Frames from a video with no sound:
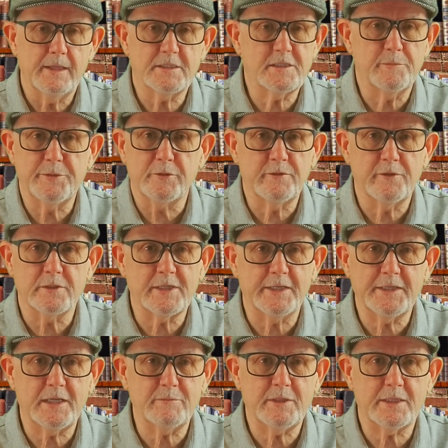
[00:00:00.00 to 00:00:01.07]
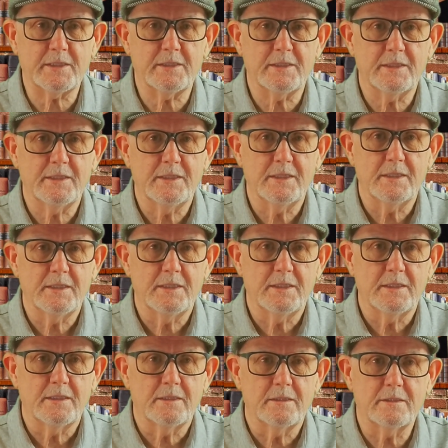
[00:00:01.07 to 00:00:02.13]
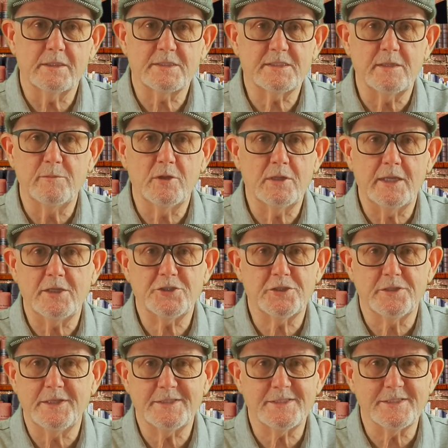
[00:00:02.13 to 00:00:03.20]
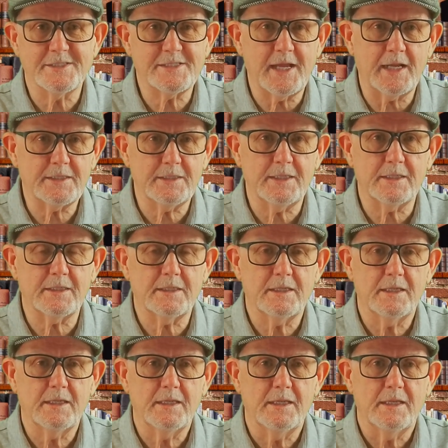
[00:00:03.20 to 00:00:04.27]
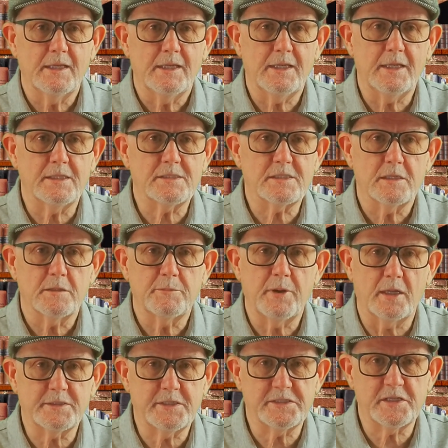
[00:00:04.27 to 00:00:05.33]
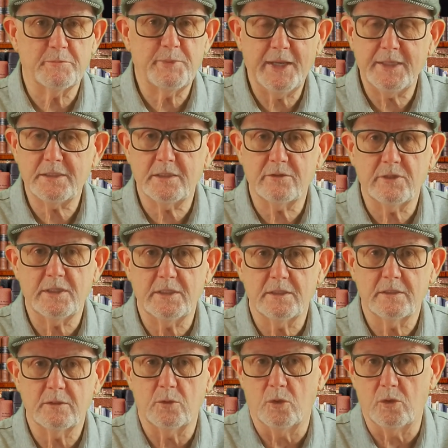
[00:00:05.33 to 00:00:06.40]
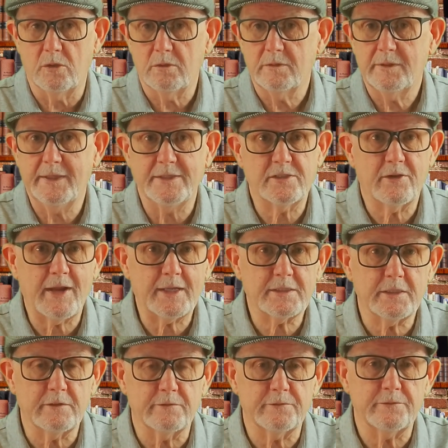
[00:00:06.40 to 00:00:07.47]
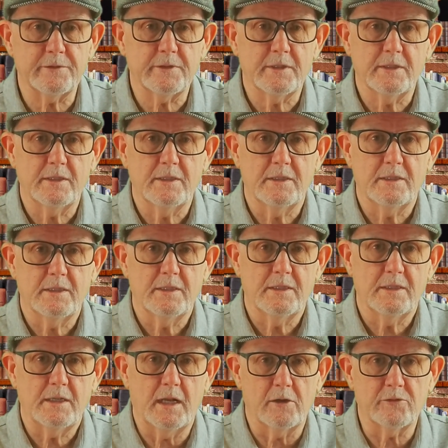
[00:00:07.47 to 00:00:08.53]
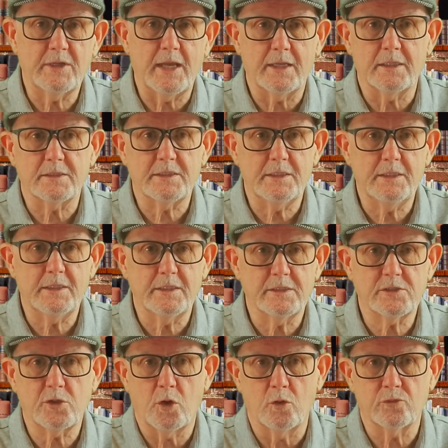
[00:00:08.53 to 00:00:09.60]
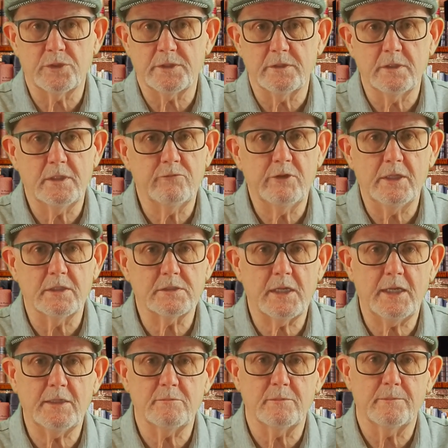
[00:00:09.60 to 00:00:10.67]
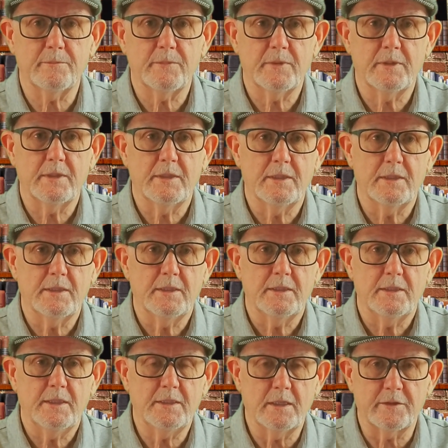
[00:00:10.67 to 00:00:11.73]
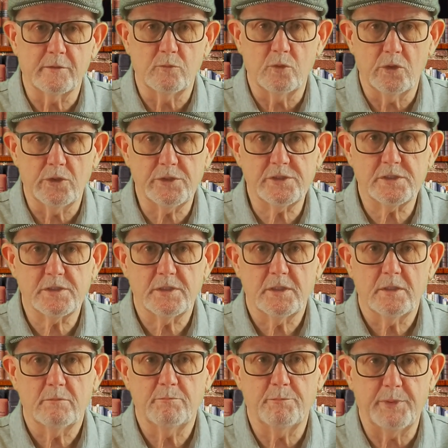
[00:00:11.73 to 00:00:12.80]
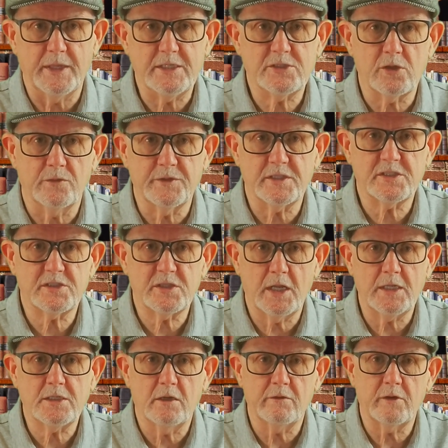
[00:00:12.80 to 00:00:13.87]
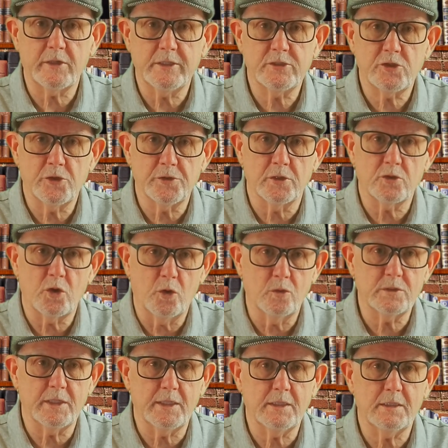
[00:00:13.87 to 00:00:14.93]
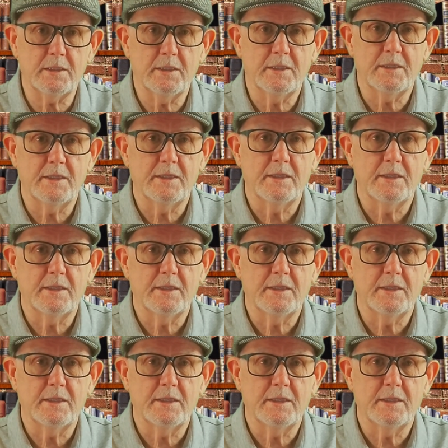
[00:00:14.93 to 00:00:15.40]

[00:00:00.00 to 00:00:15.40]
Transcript: It's a beautiful dynamic. The simulation isn't static. It's participatory or interactive. Our reality is co-written in real time. In other words, based on the state of our internal coding,